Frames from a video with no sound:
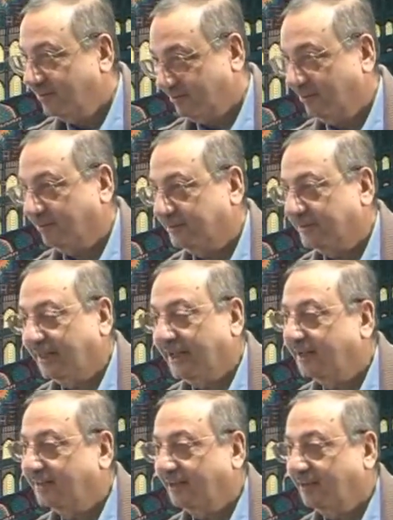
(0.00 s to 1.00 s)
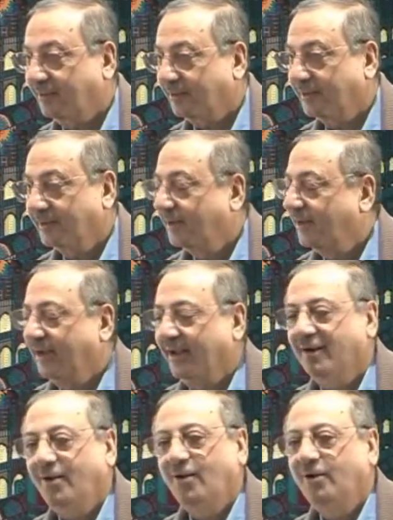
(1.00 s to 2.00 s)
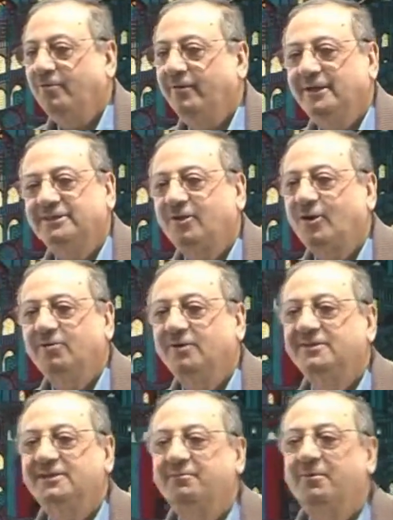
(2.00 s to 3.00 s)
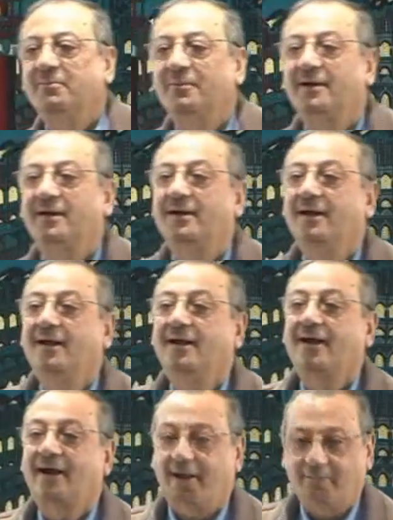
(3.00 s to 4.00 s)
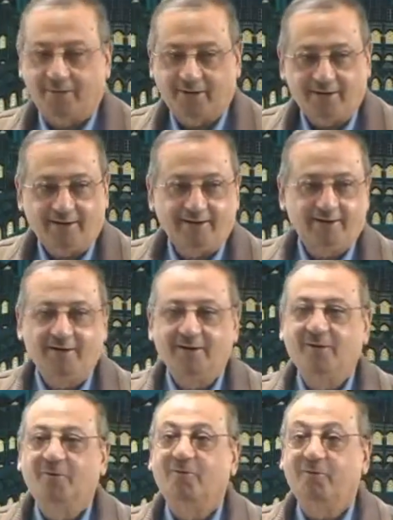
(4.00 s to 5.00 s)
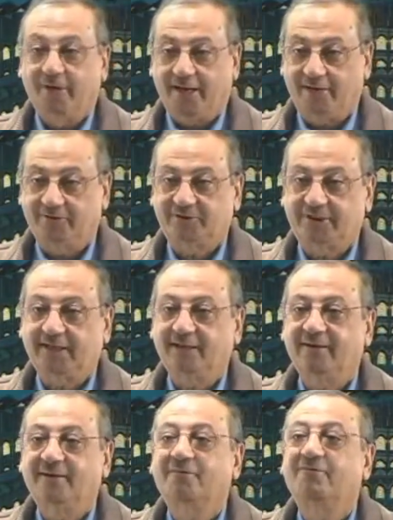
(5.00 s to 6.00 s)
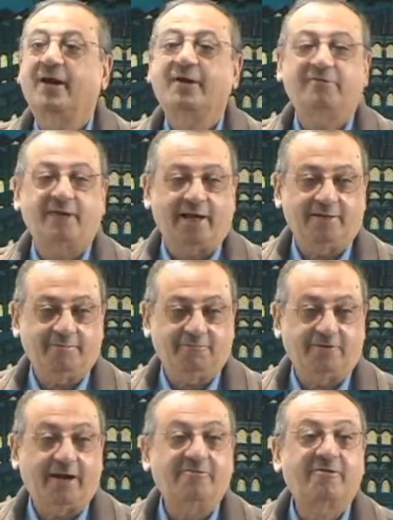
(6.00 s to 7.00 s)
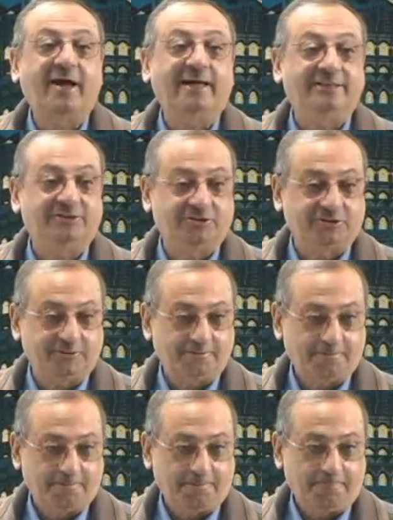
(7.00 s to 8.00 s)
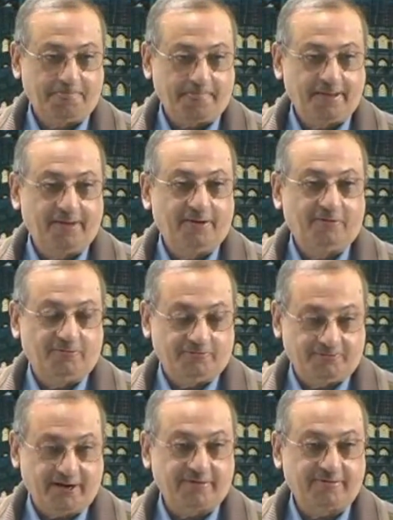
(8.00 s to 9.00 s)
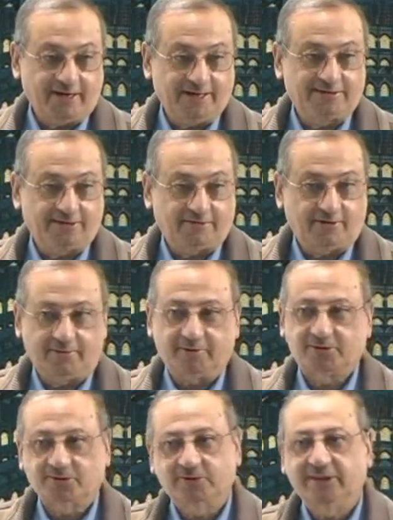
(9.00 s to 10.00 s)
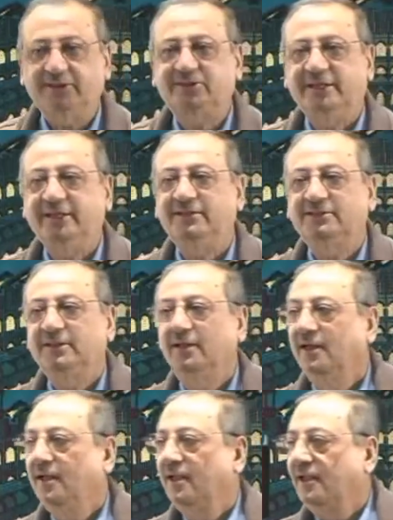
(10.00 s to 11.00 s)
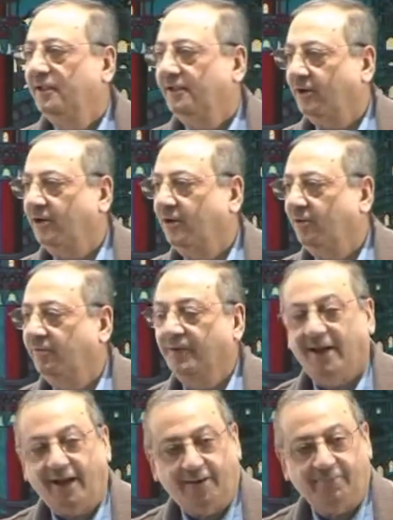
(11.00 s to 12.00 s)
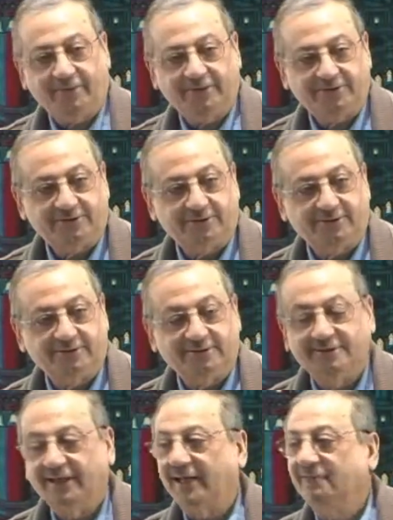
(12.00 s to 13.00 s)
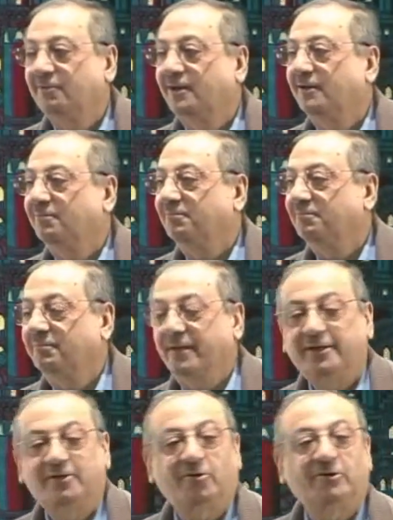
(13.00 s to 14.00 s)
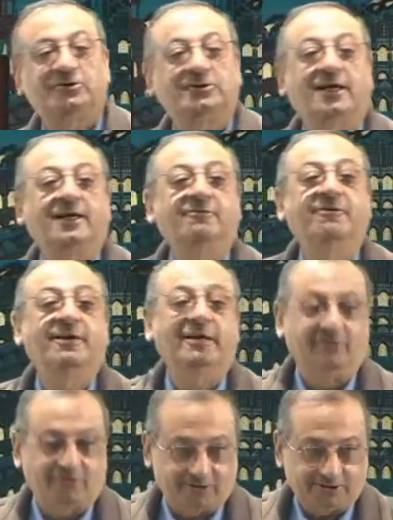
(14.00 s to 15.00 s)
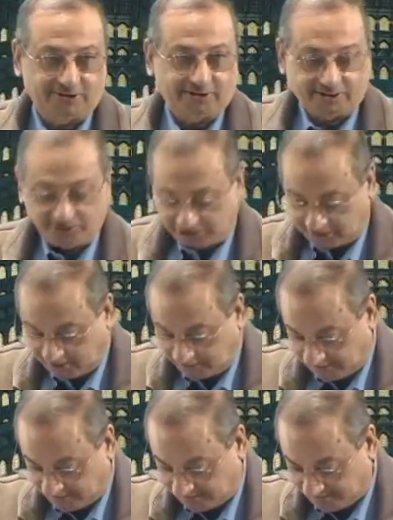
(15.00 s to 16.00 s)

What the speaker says: mubtada and khabar. And always remember, khabar, we have said 5 kinds. 5 kinds of khabar. So these things, will help us and will make your study very interesting, inshallah.